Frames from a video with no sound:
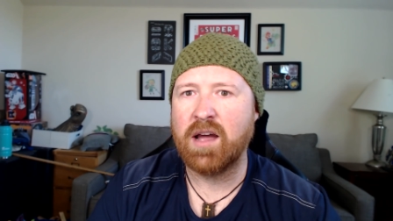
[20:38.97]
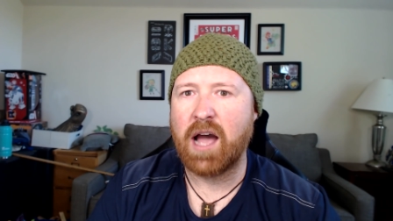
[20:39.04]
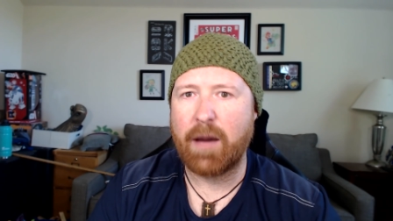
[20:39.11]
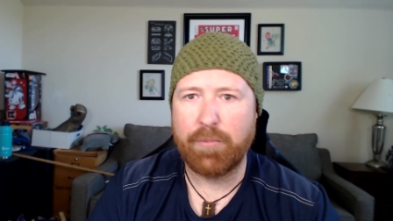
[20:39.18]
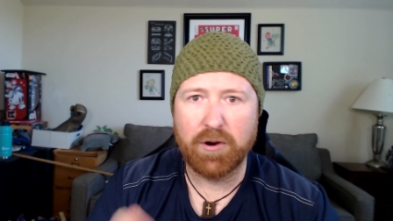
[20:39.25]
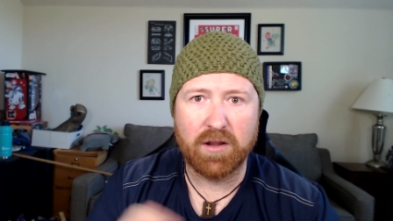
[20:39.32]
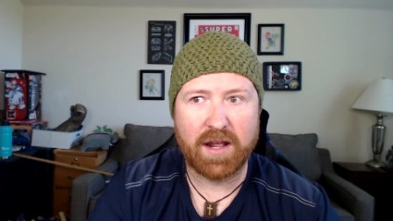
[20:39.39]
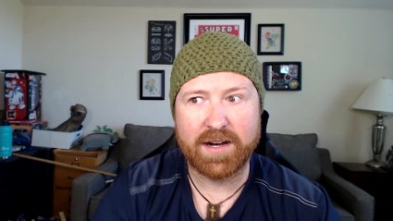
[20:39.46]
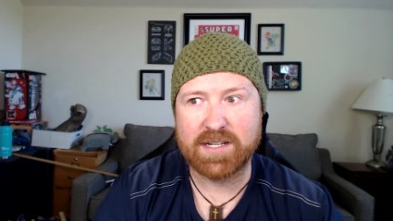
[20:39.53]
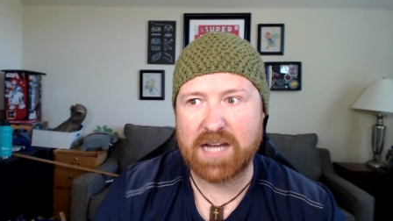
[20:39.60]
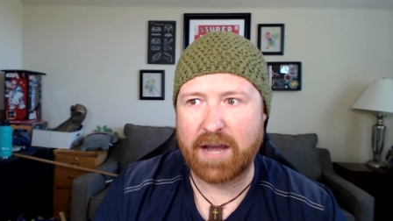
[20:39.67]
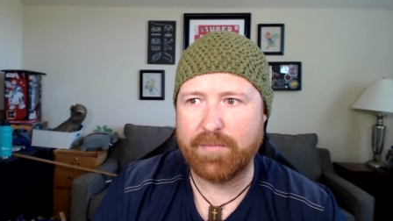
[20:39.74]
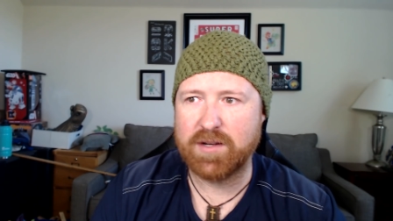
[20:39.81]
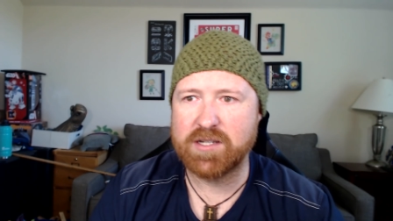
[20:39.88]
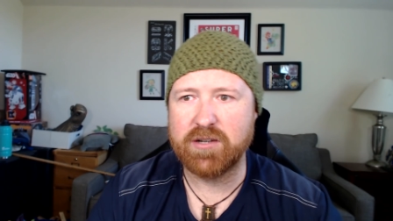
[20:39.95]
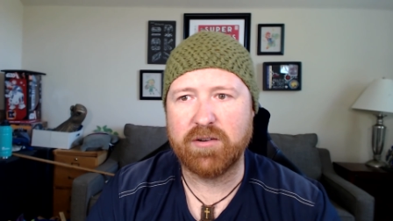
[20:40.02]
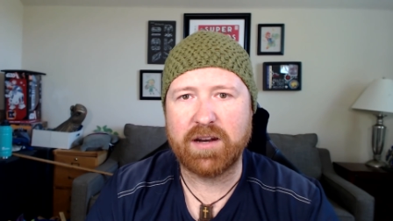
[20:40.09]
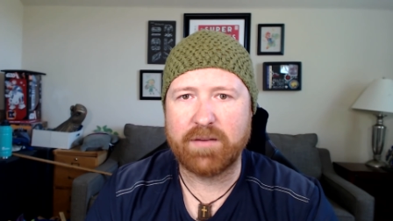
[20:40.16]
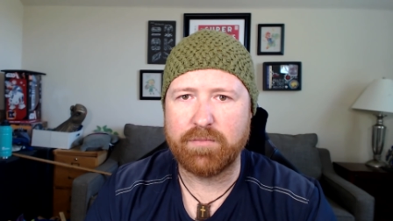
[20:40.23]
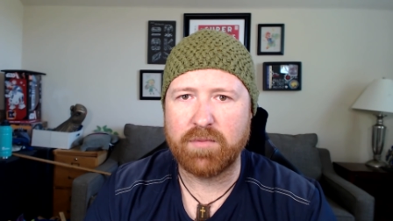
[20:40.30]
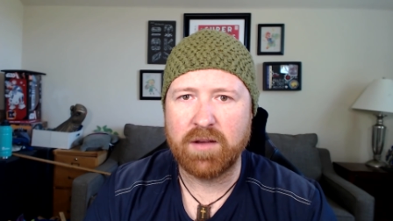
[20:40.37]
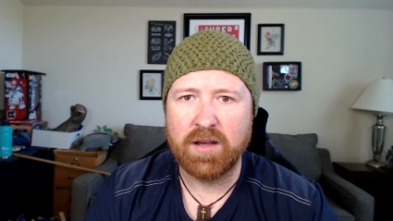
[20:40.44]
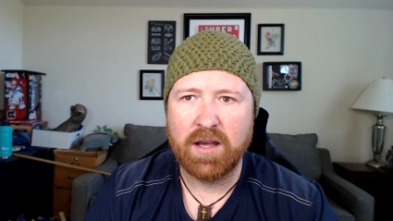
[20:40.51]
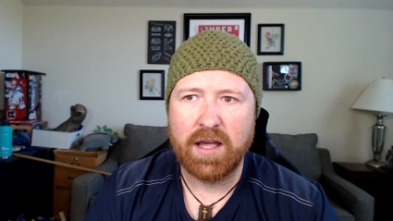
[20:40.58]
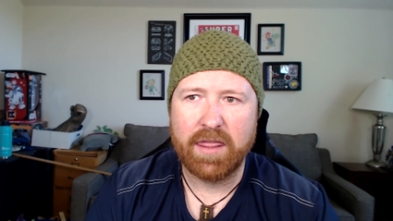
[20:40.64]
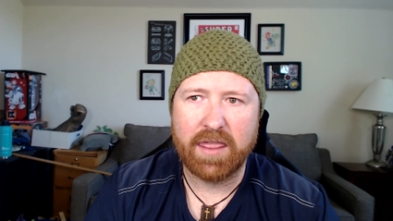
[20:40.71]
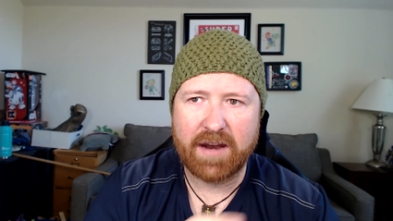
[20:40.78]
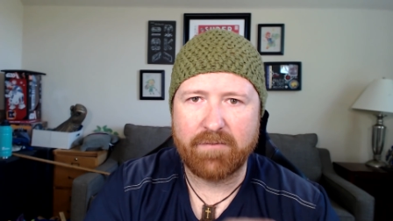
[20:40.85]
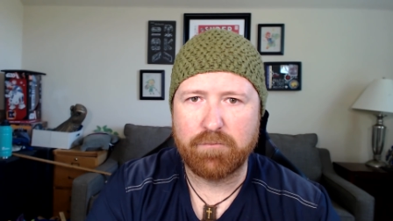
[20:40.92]
I put a lot of time into it, and, and
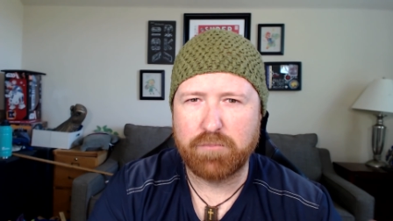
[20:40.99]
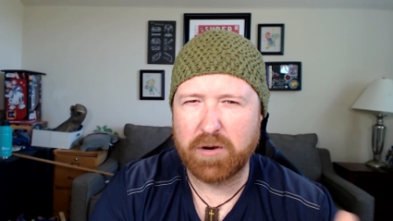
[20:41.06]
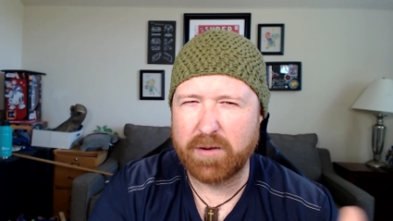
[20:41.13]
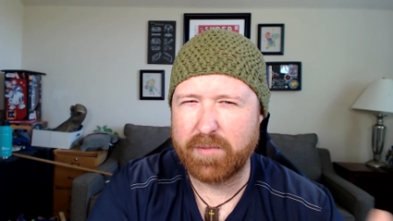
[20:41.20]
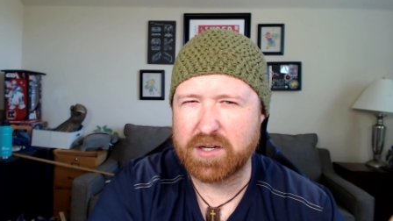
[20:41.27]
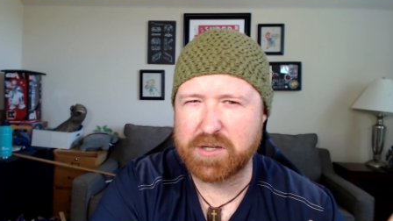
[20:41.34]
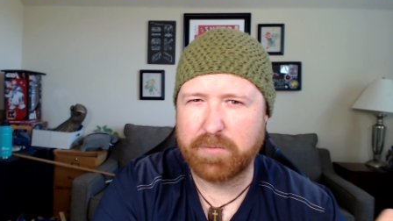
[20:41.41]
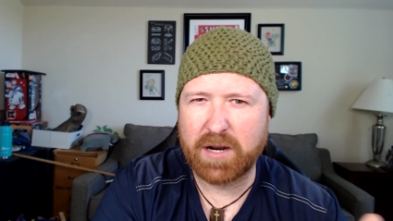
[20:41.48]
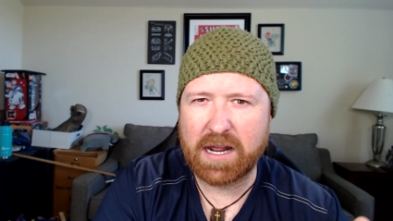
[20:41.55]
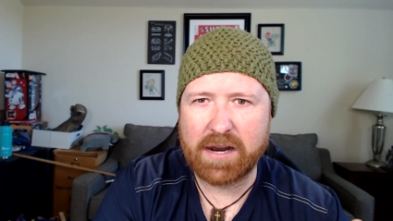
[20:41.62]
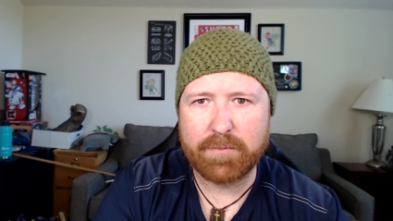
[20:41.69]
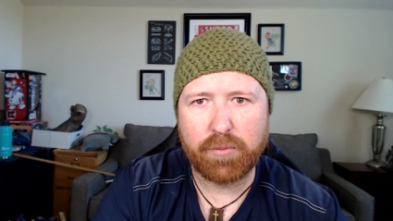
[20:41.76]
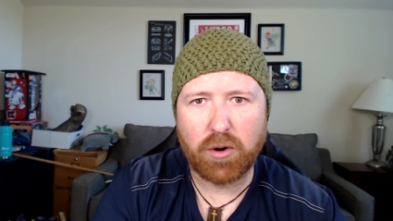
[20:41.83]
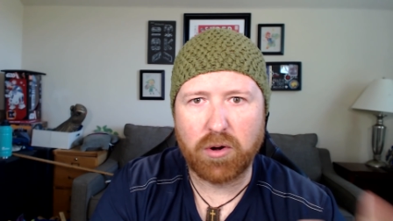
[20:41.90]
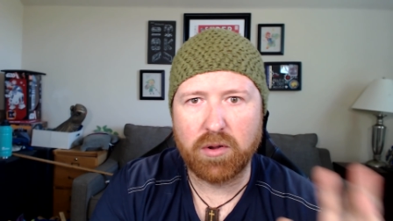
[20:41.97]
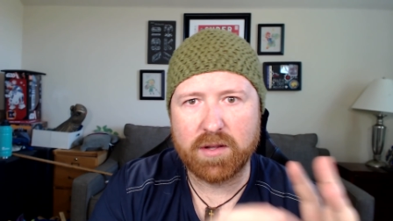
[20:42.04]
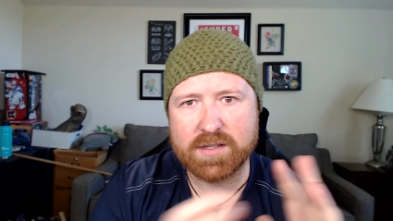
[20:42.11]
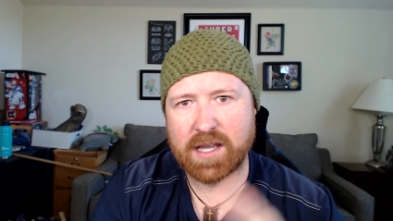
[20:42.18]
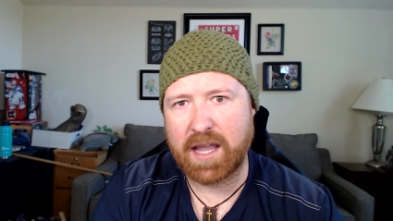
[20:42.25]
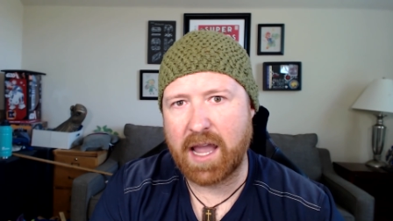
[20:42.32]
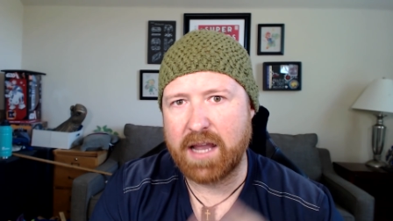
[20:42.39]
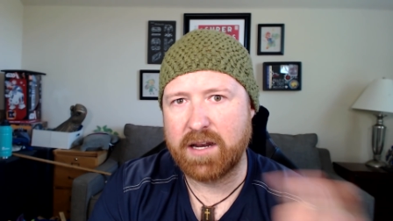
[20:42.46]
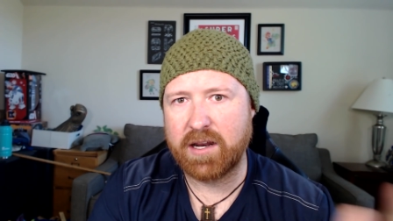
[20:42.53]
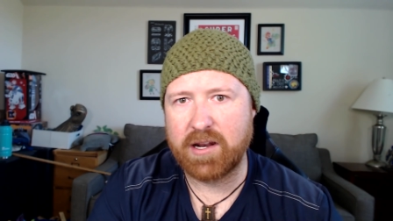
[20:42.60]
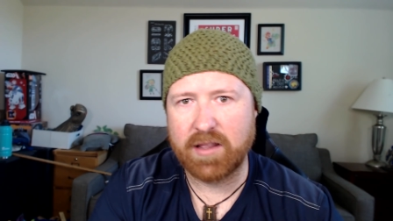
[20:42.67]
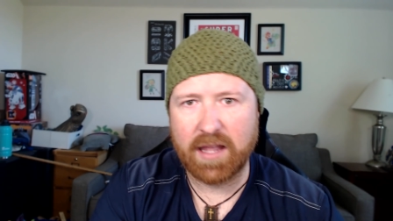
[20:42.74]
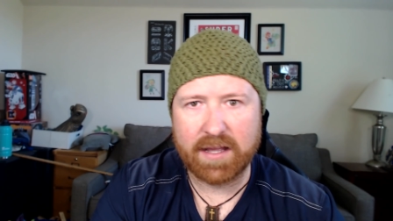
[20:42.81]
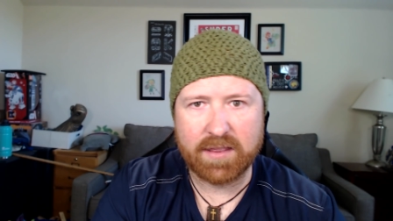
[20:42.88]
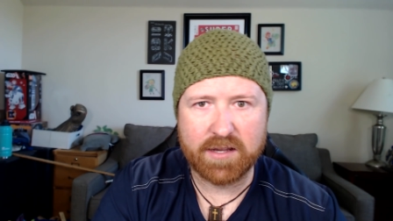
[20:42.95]
then it pretty much I put out a poll. I was like, hey, did you
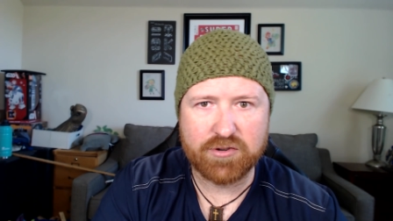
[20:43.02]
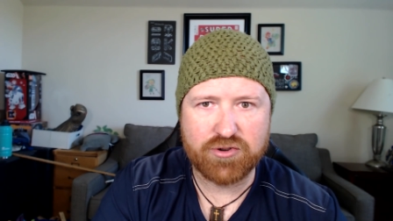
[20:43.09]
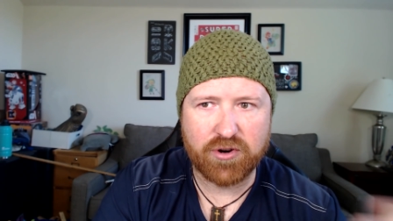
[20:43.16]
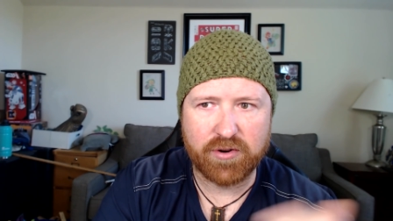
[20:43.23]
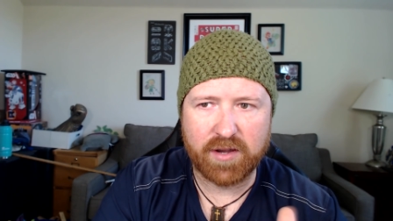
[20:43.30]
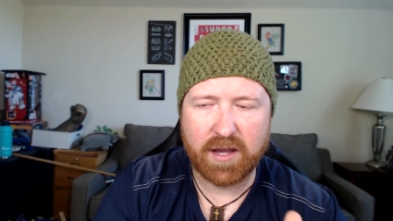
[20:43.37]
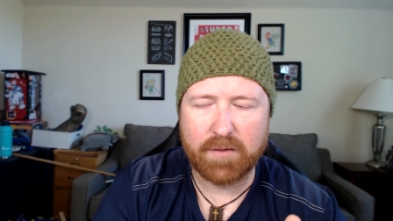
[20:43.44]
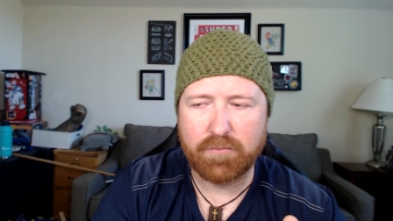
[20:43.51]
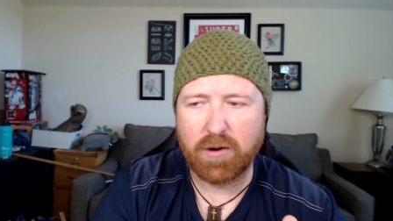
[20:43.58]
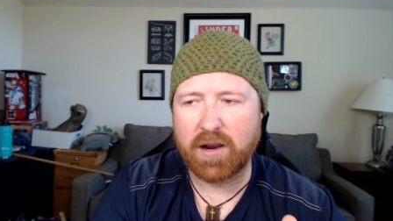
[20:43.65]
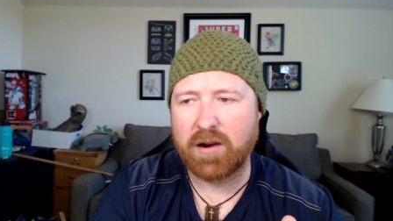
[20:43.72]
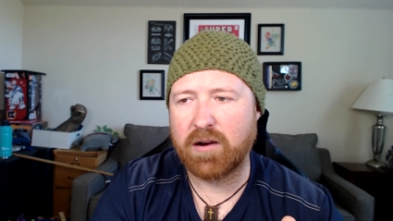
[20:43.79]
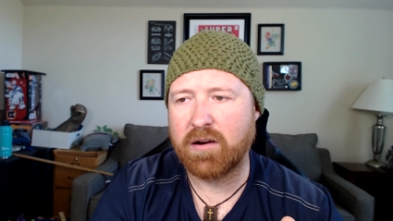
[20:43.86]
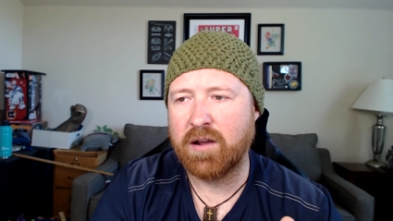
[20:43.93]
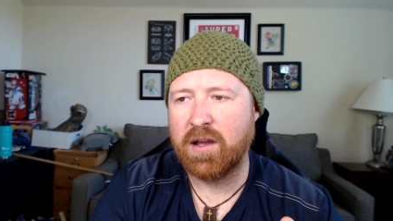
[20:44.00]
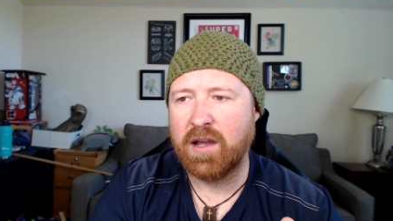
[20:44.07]
like the intro to Gunbreaker?